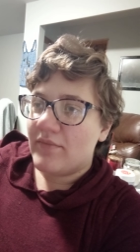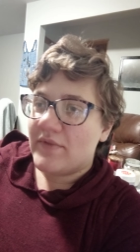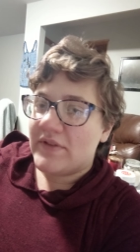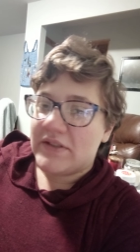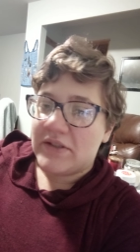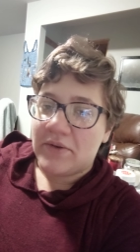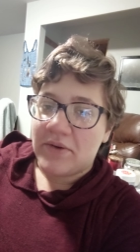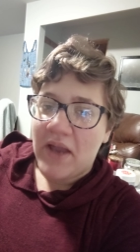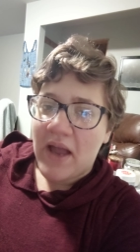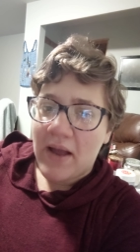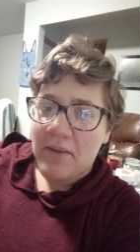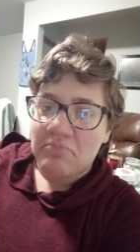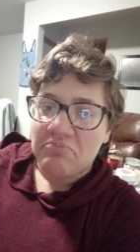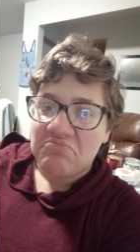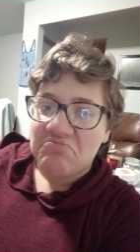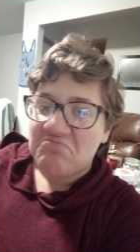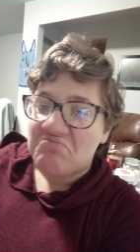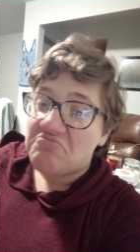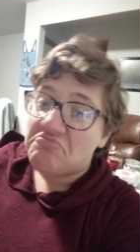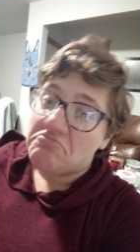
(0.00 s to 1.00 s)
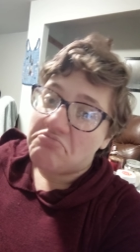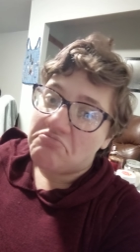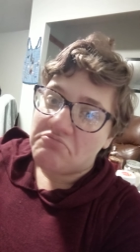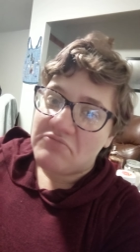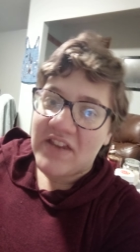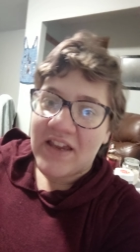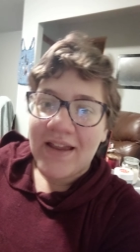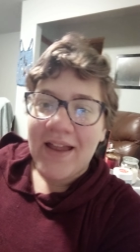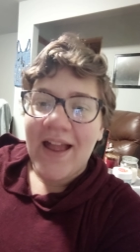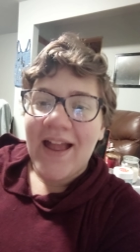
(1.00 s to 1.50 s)
So yeah,
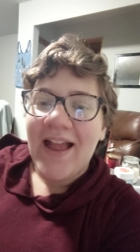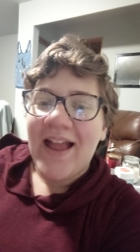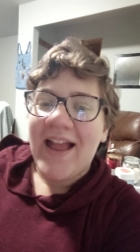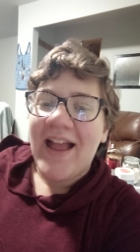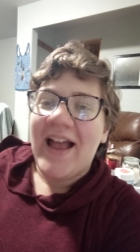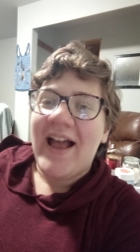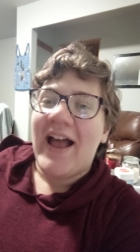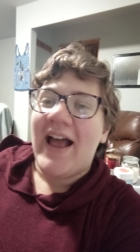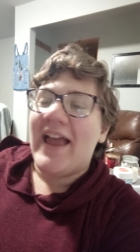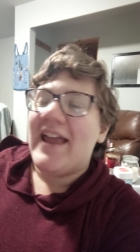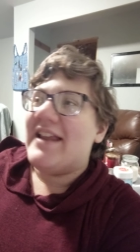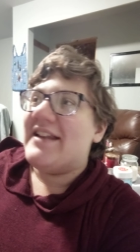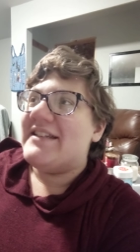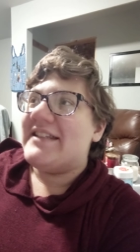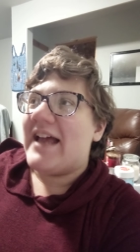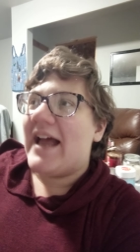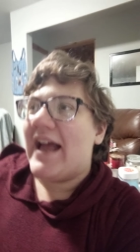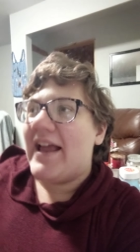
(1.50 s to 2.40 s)
and